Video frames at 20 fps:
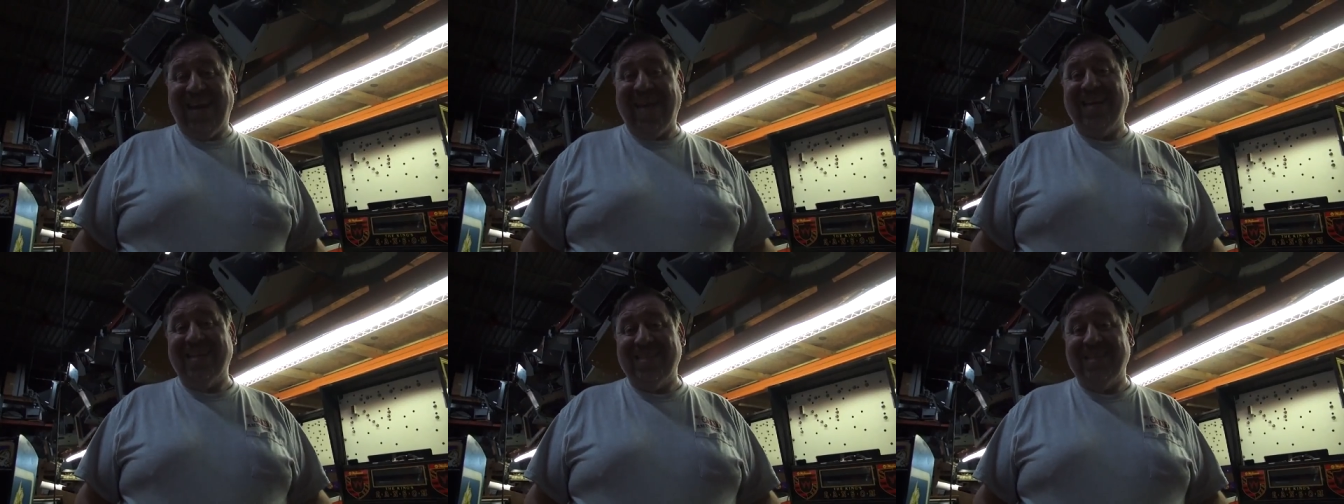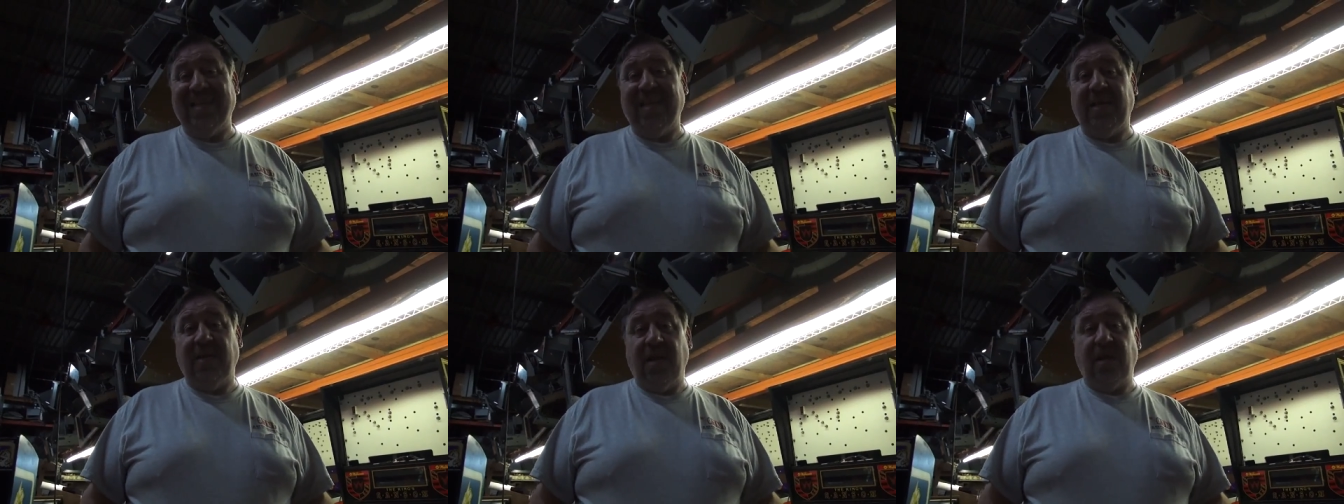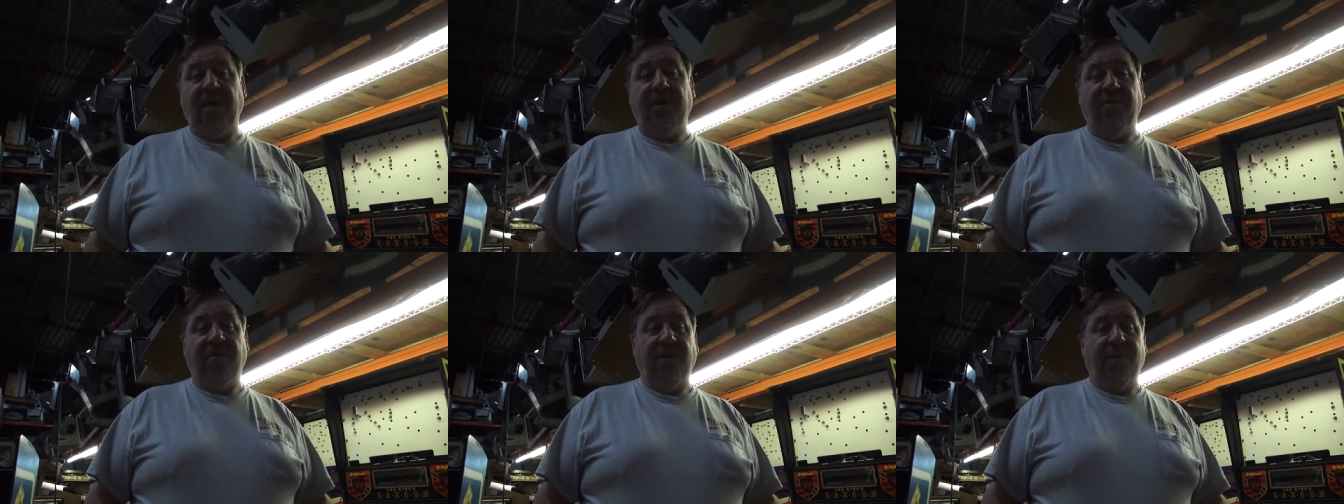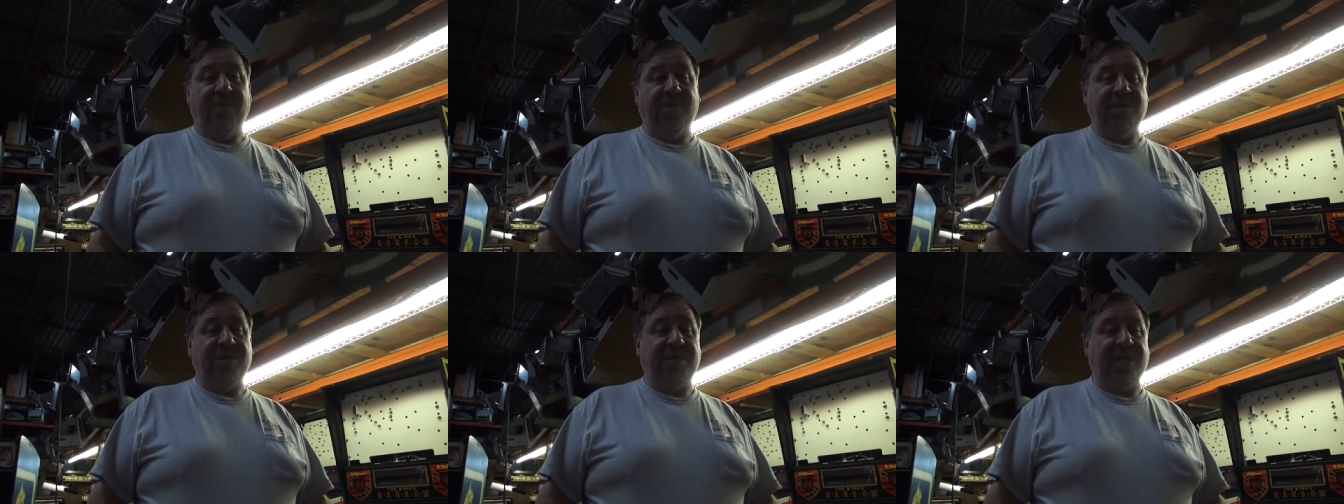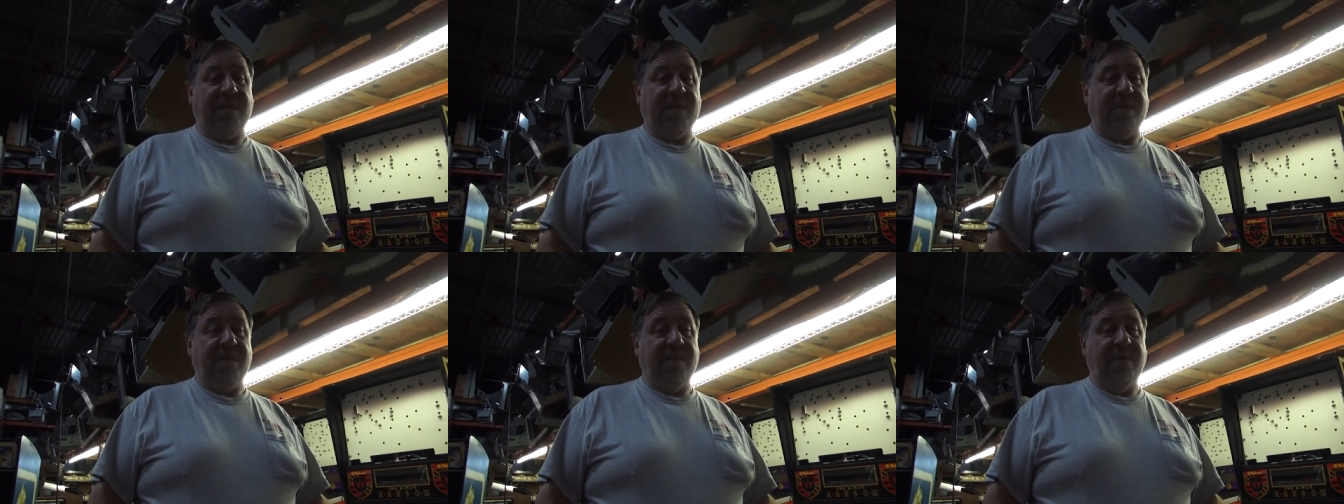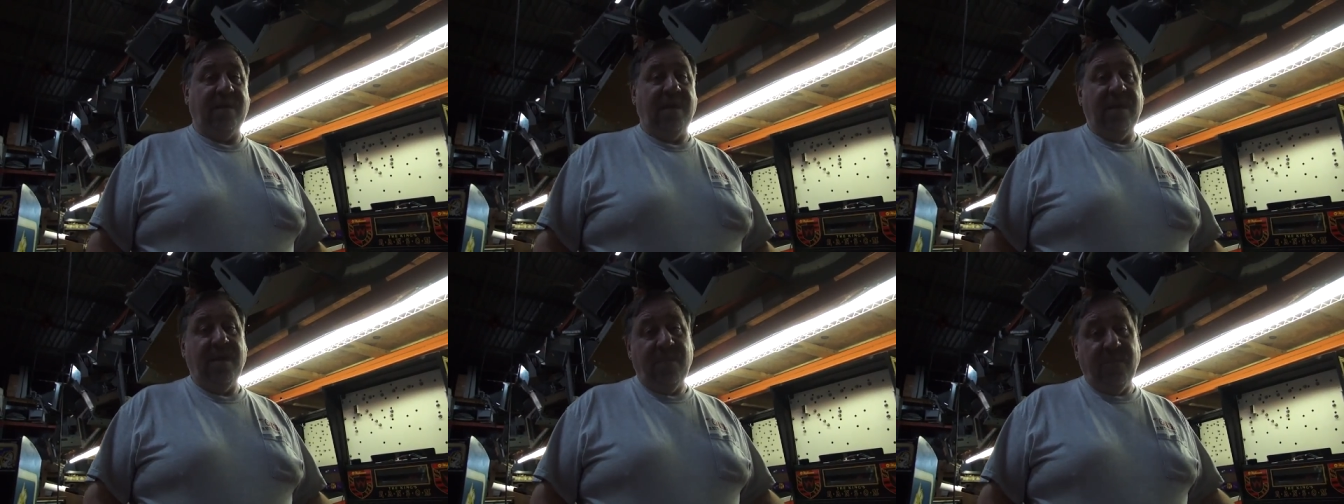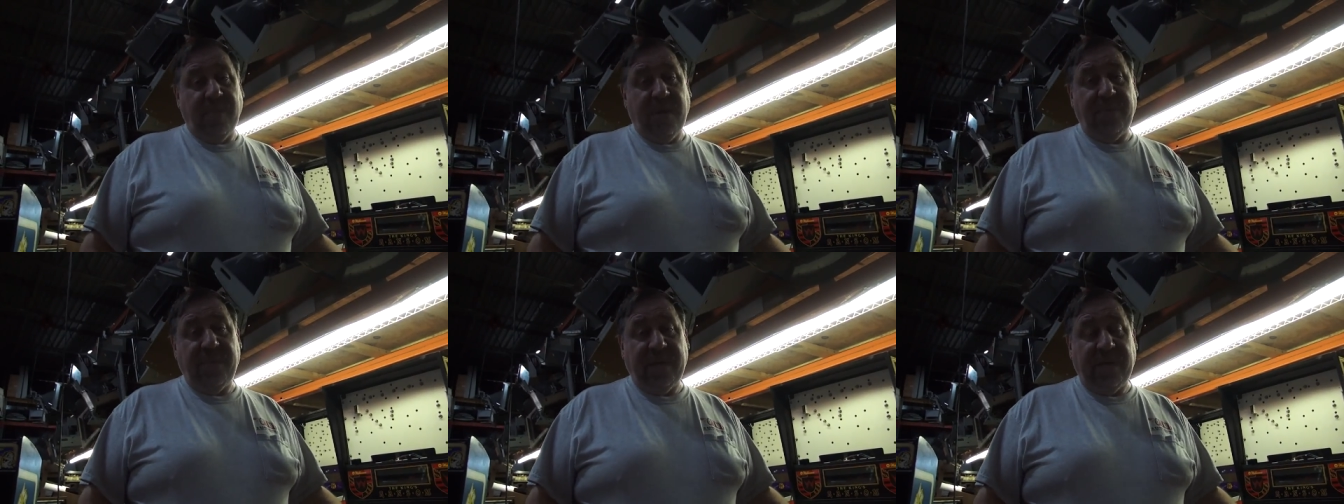eighteen hundred a machine,
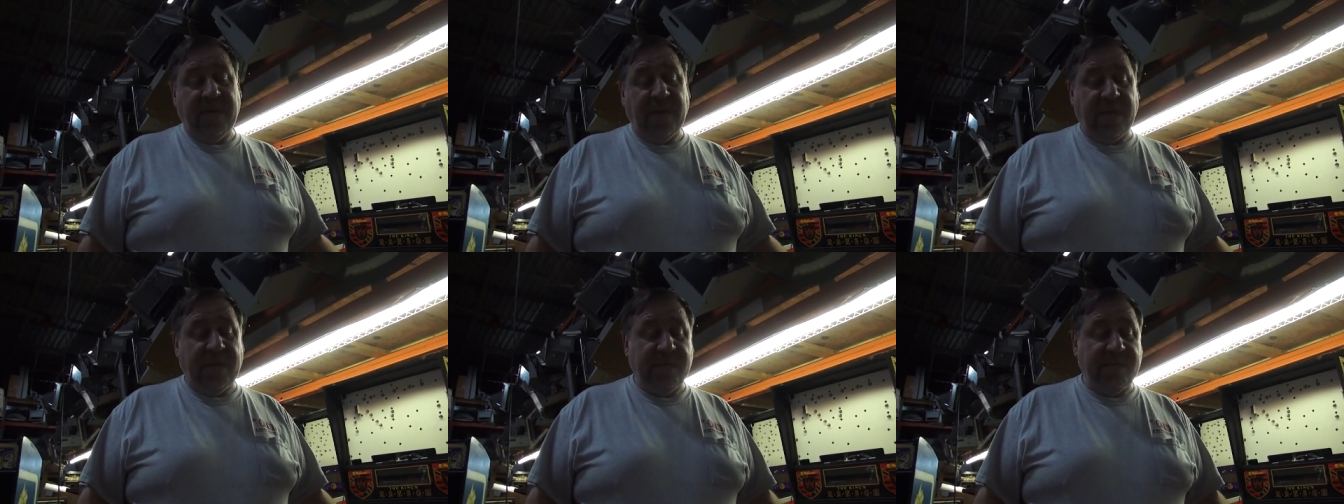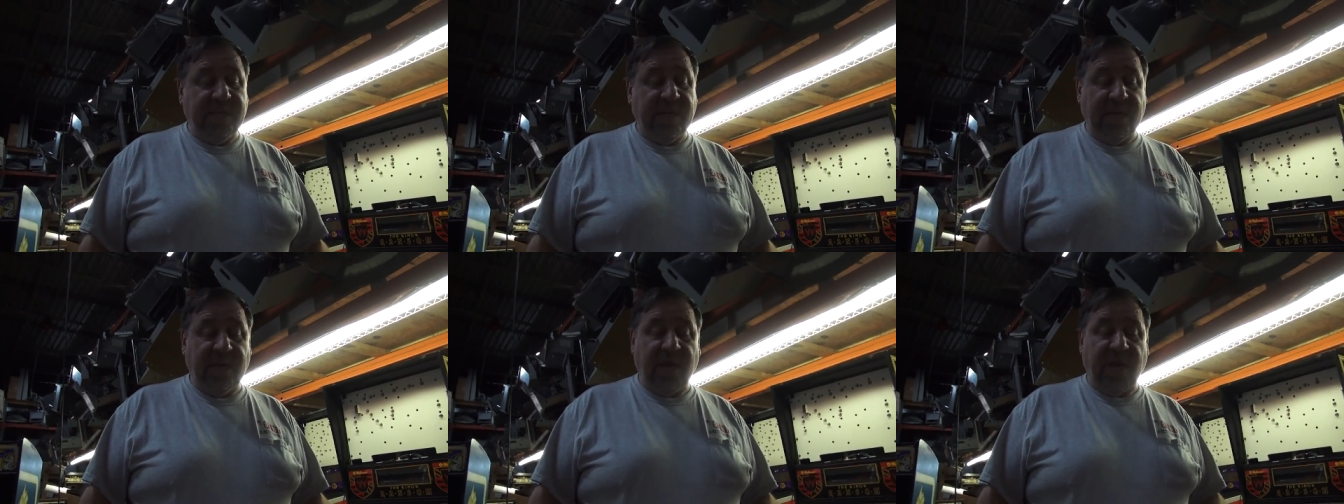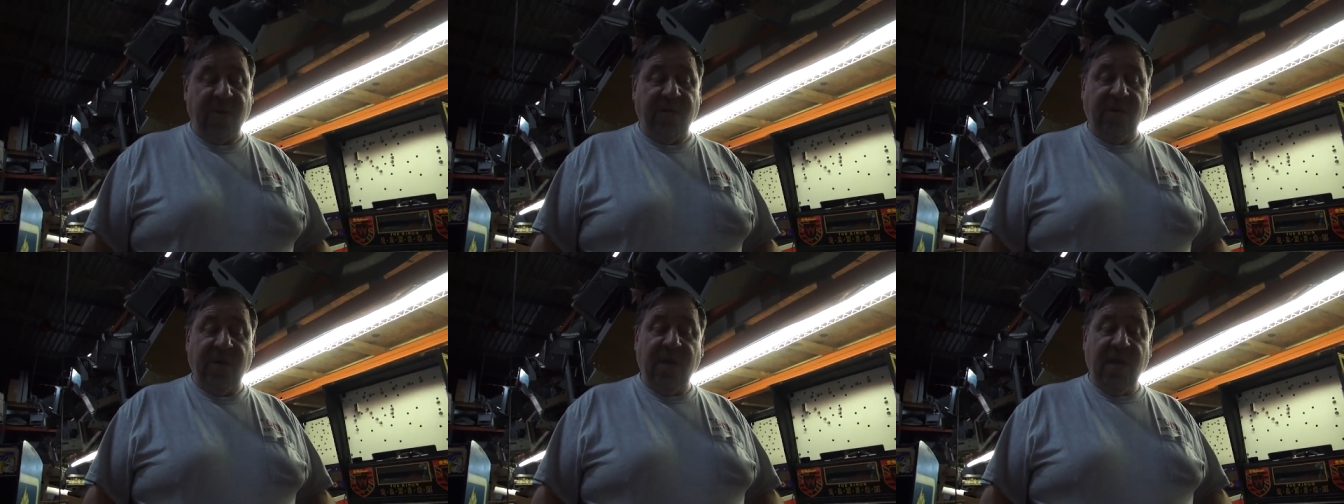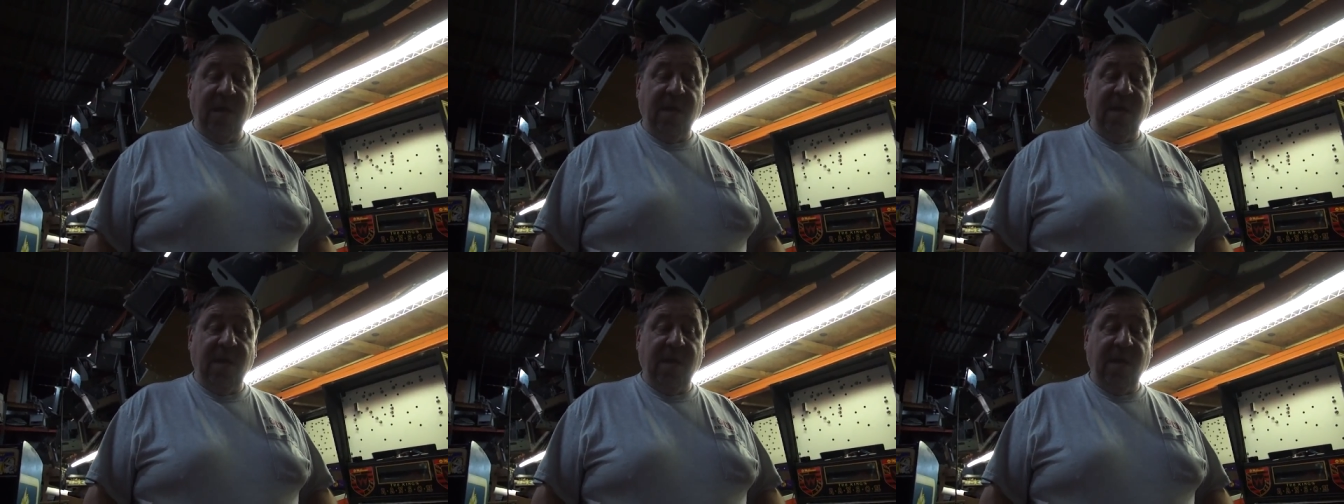maybe nineteen hundred.